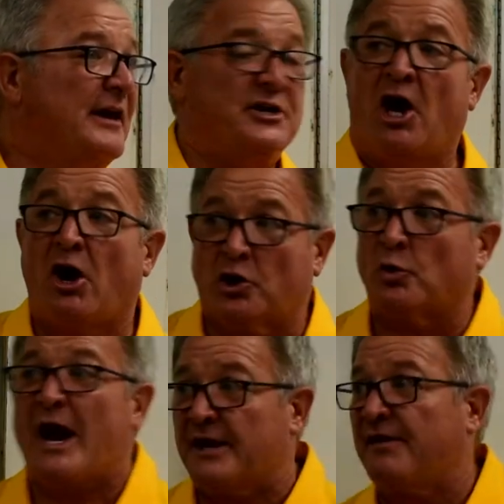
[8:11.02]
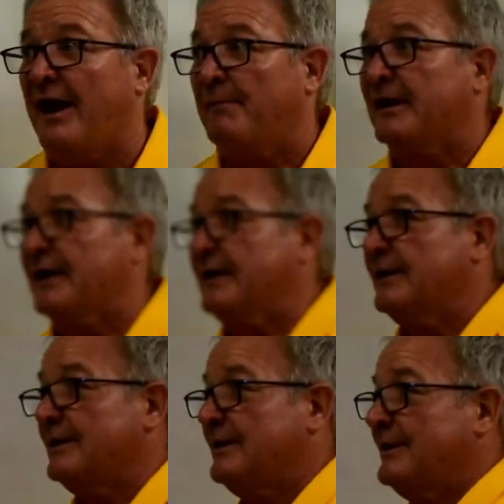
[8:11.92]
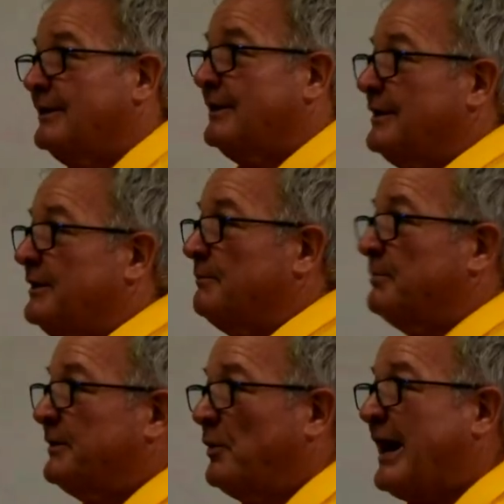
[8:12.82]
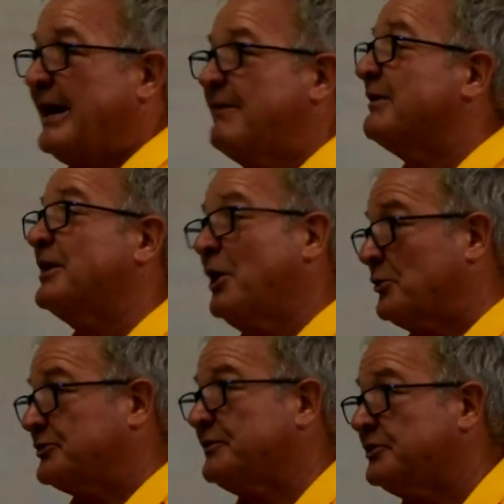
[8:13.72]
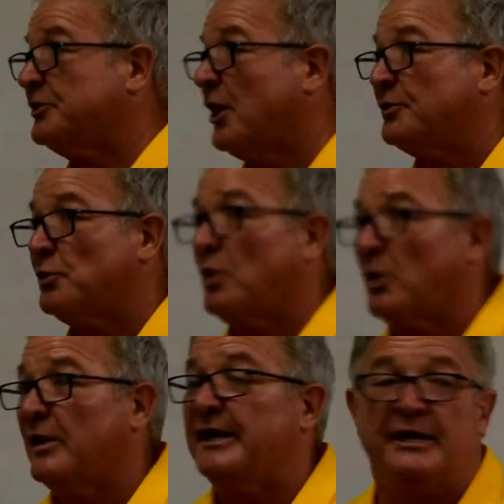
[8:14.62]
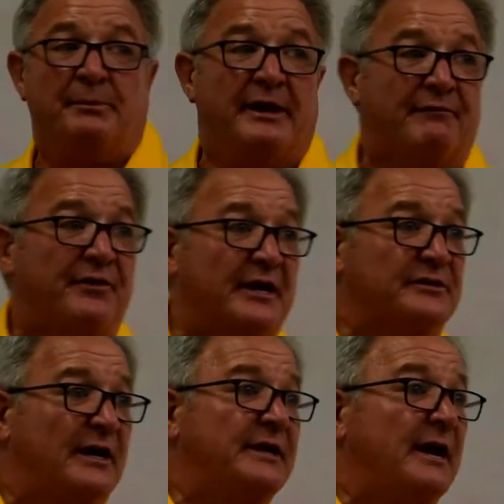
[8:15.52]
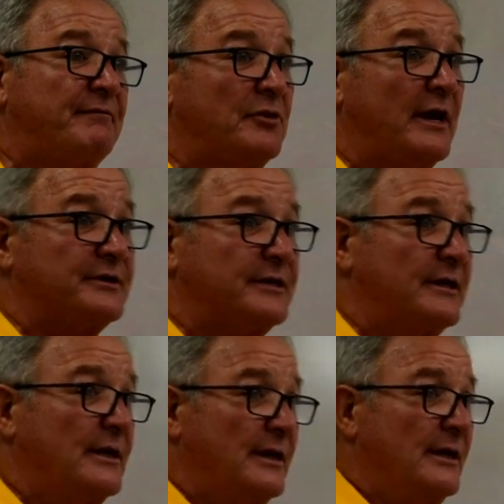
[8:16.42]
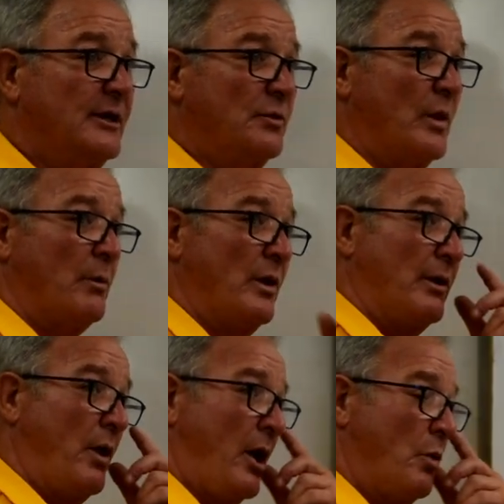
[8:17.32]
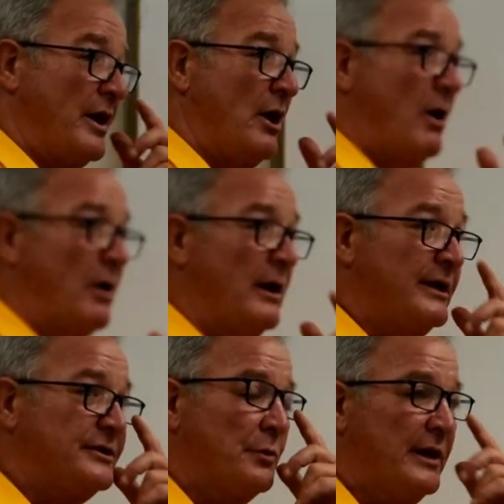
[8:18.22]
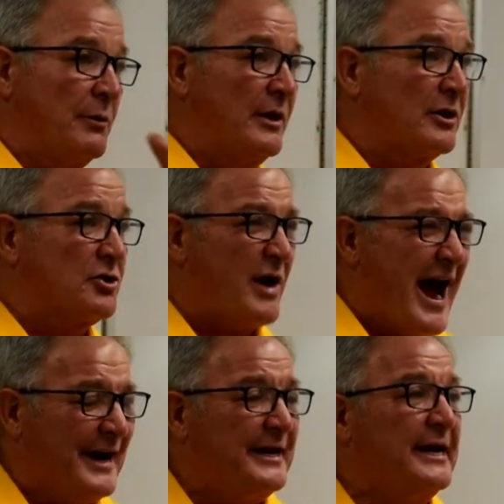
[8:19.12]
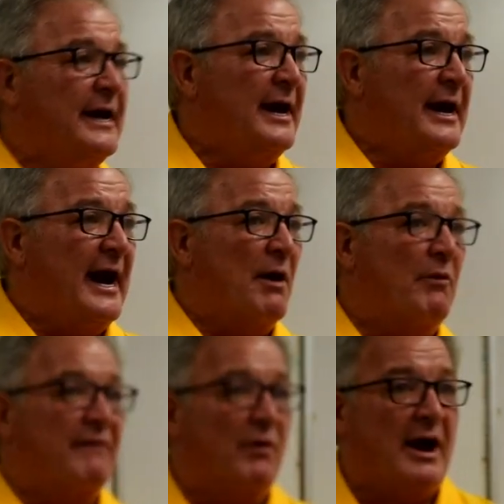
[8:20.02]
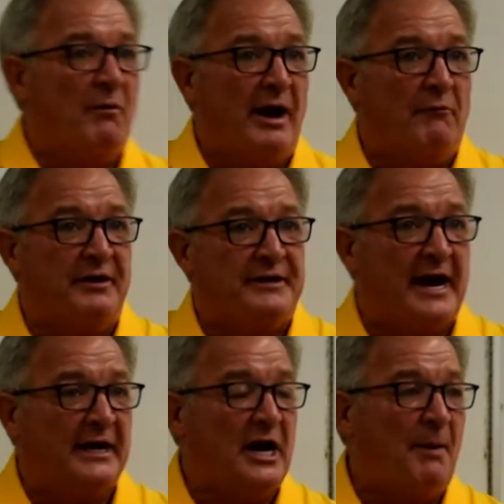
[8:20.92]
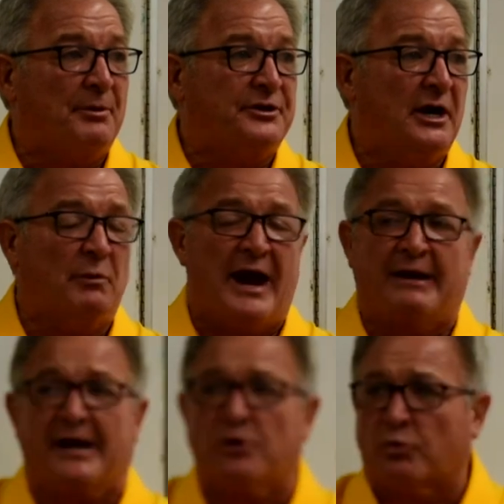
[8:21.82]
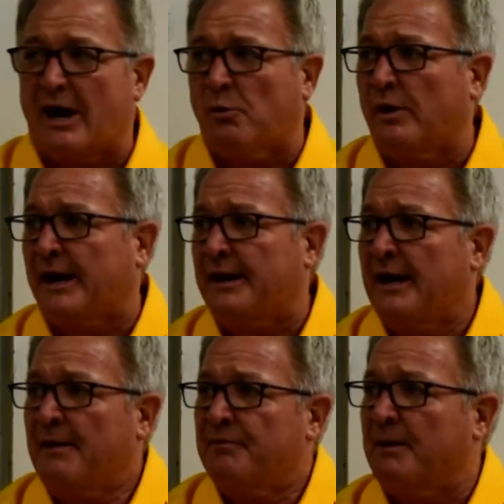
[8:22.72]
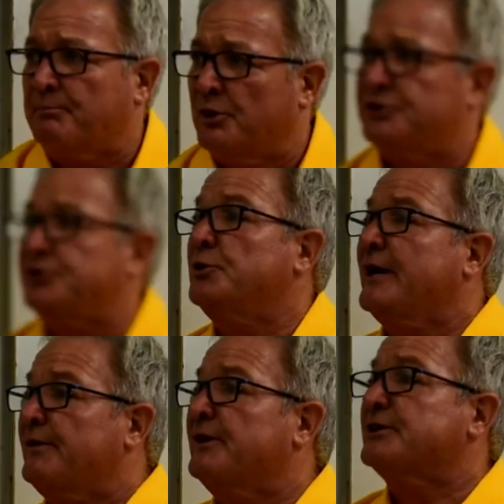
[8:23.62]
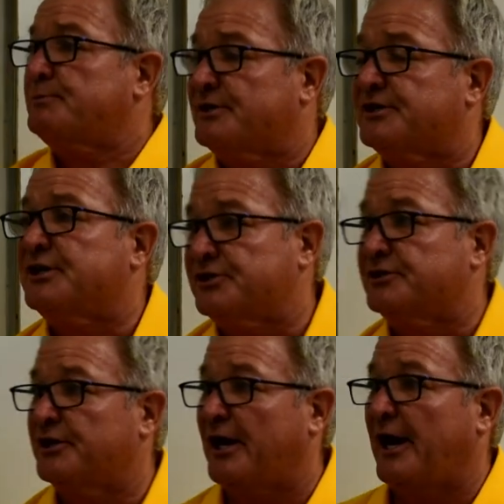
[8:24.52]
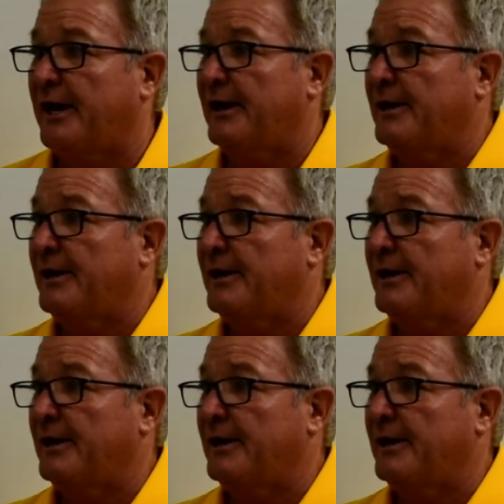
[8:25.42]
And y'all created that. But we ain't even close, as you know, to where we need to be for things like that for us. We are grinding, and we take an opportunity. We had a great win that puts you in this position today